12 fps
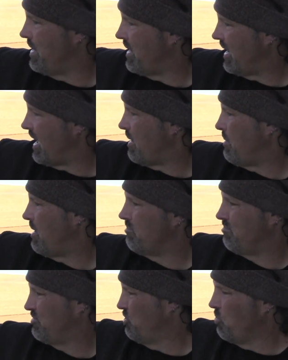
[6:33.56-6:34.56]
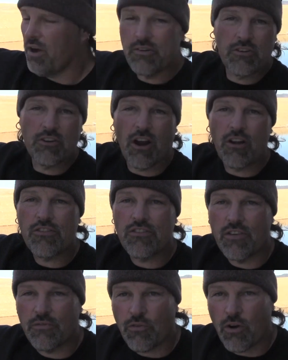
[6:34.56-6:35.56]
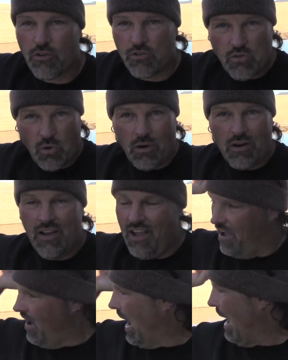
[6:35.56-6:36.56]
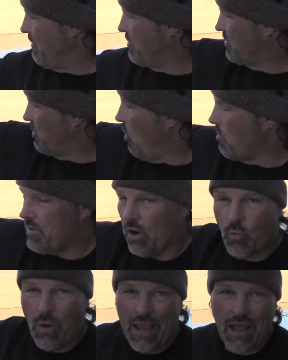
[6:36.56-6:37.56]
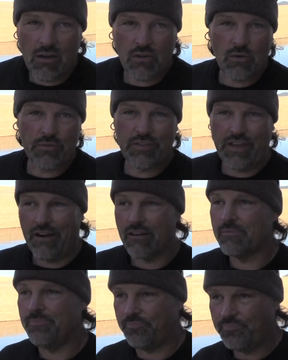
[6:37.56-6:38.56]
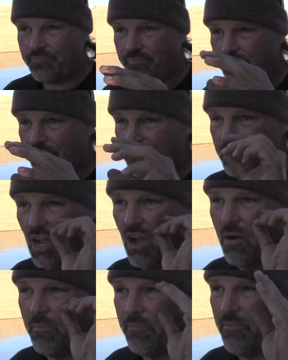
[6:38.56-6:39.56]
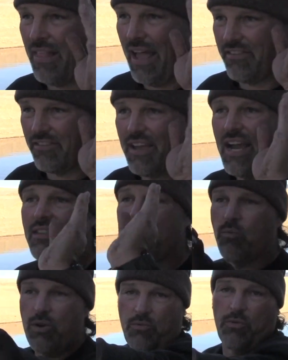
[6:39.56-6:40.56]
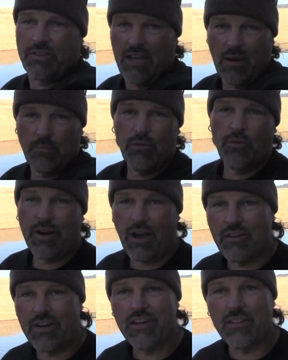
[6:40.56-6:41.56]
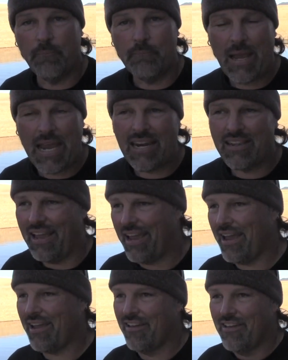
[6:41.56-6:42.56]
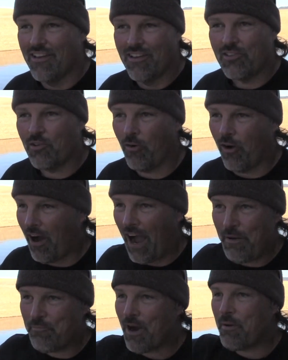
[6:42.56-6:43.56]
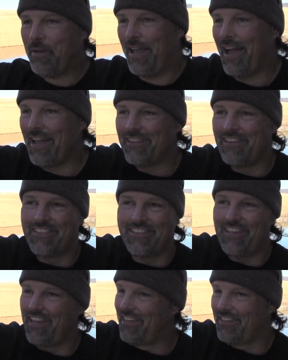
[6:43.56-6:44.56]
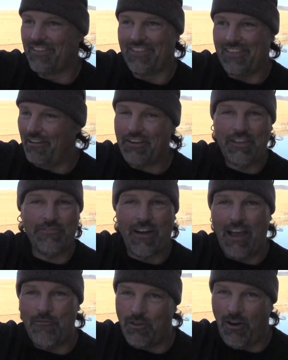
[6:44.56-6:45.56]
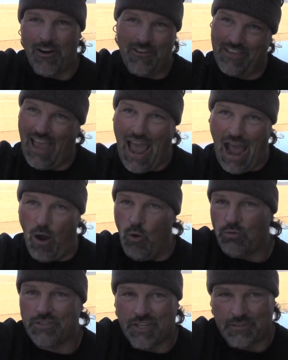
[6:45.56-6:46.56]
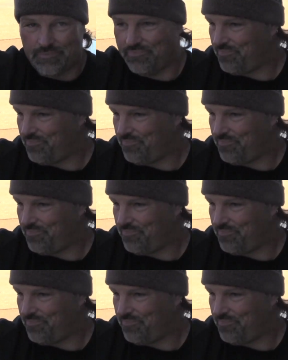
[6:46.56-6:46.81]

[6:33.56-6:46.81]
me, and I got about 200 yards to the far shore. I've scoped it way out over there. Last night the wind was kind of blowing out into the main lake, so I probably had this thing 75 yards out.